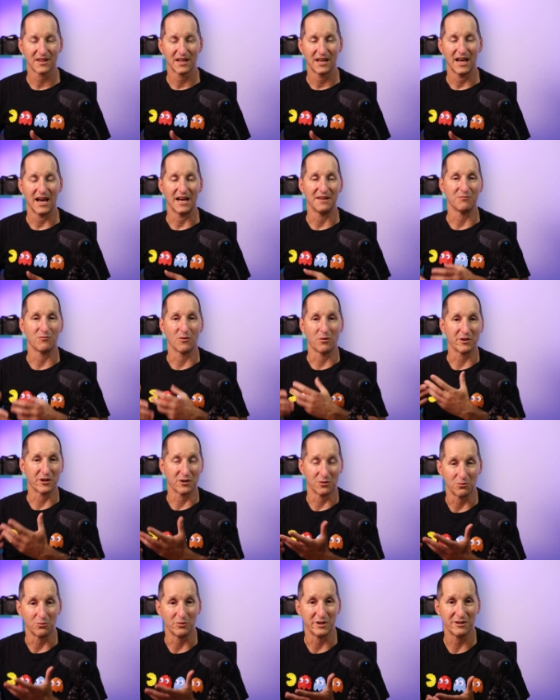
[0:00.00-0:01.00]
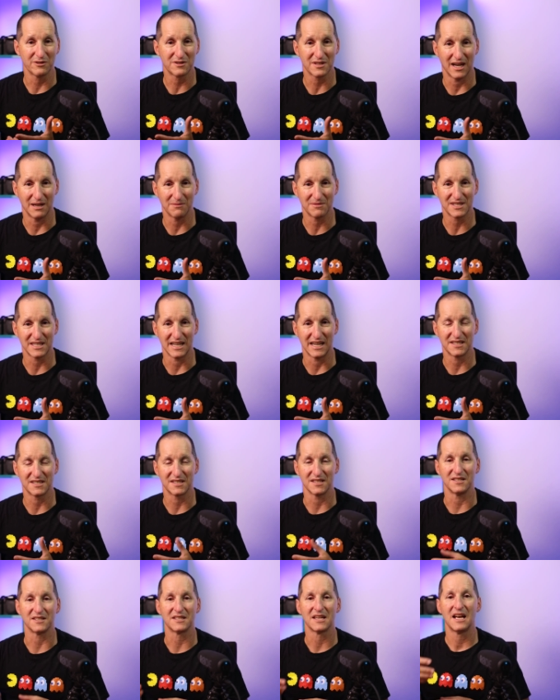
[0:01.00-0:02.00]
And what we call real time stats
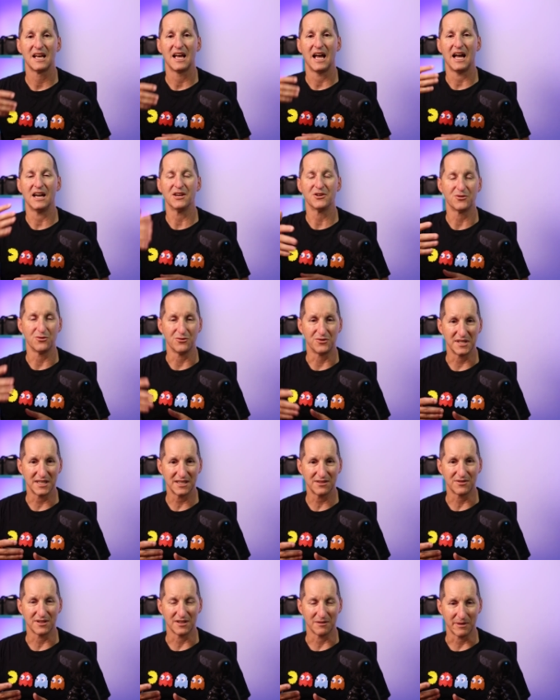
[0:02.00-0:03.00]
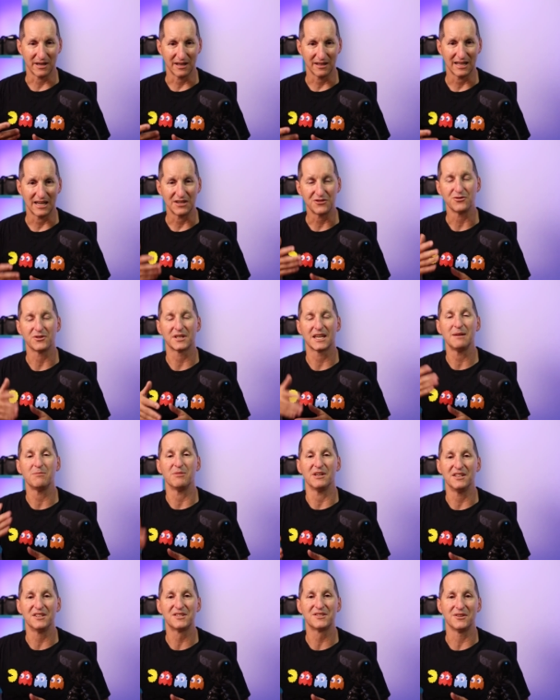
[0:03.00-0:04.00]
is as you do DML, as you keep
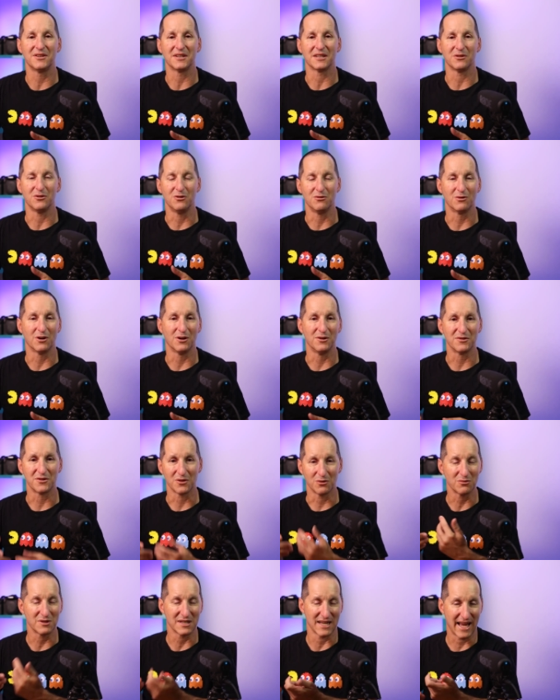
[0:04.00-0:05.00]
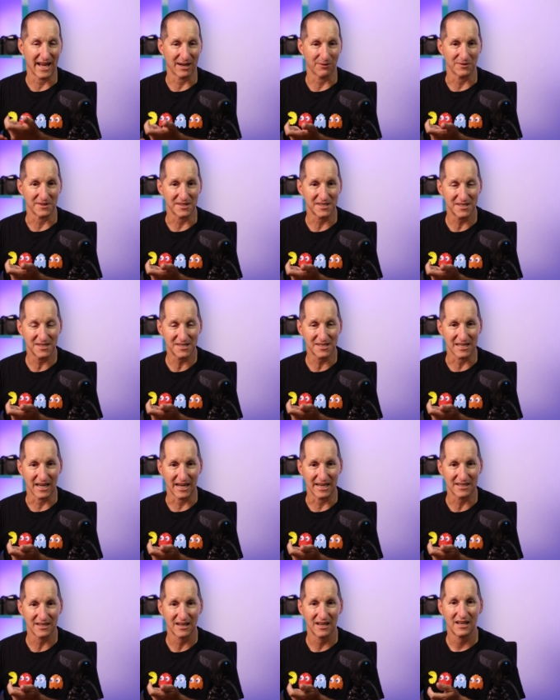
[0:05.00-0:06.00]
inserting new rows all tagged with
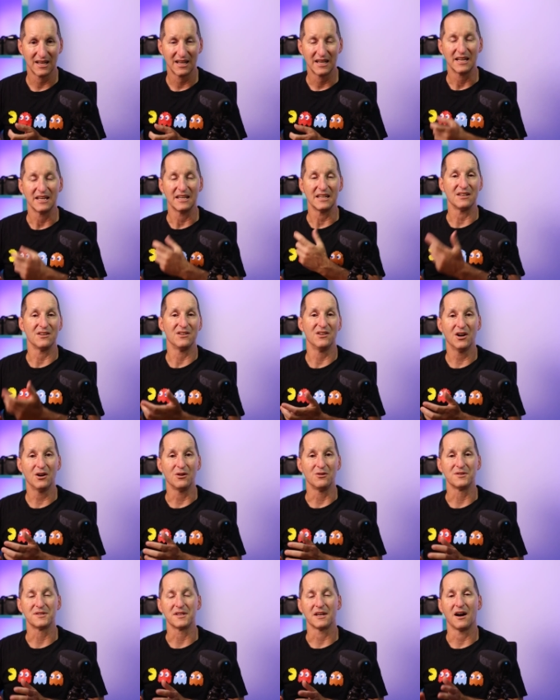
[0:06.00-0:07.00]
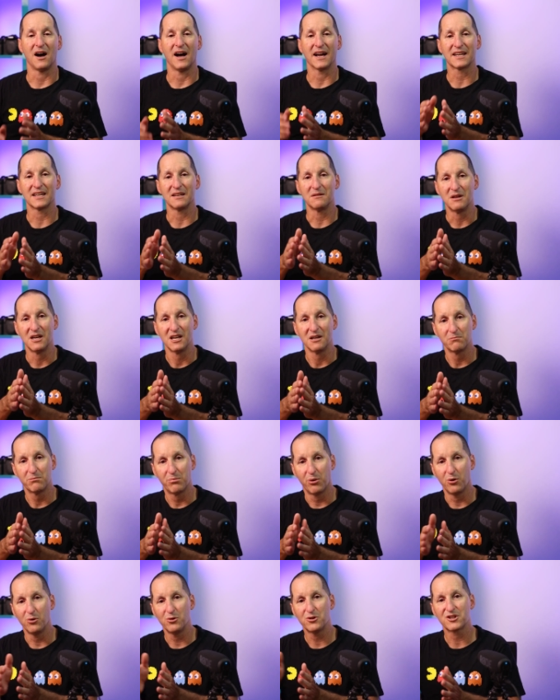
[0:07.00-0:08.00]
sysdate, it knows that I can
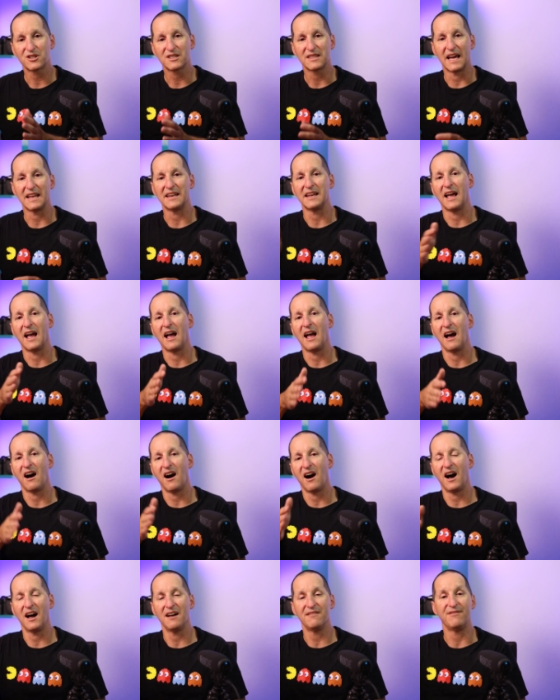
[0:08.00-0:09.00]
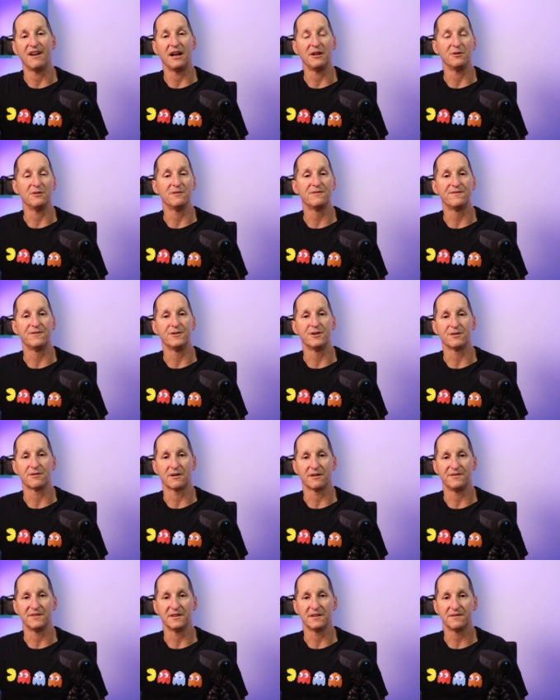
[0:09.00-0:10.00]
push that high value further
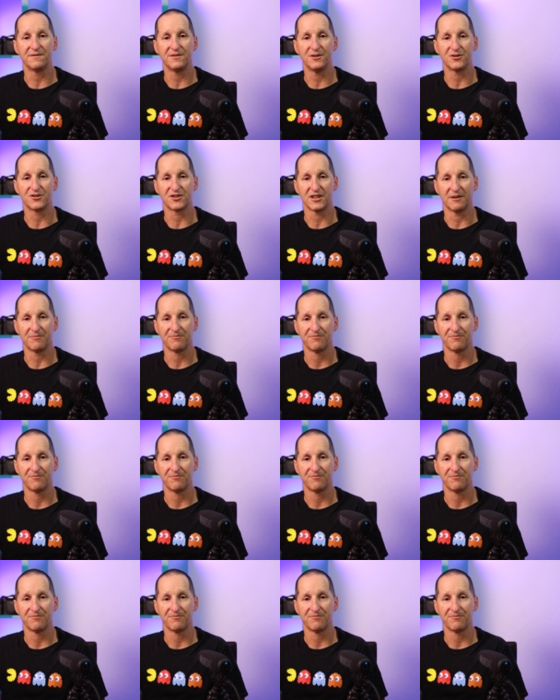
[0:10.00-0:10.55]
off into the future.